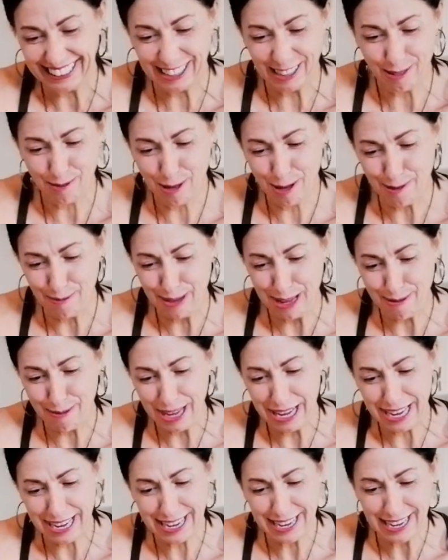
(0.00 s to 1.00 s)
Come on,
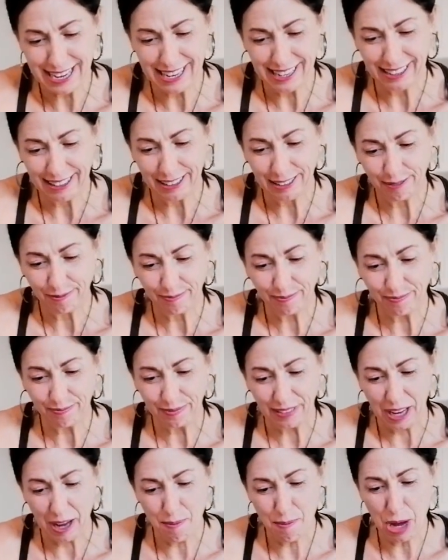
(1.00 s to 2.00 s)
baby.
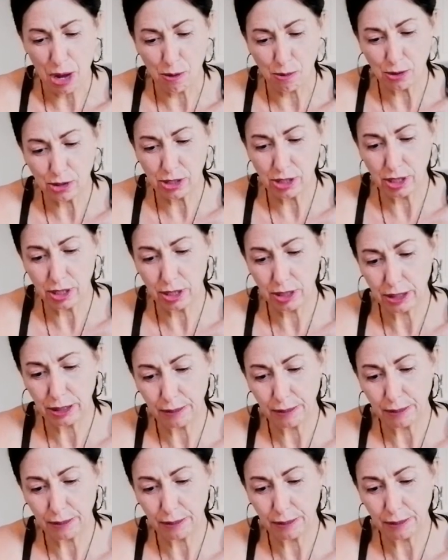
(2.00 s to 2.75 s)
Come out.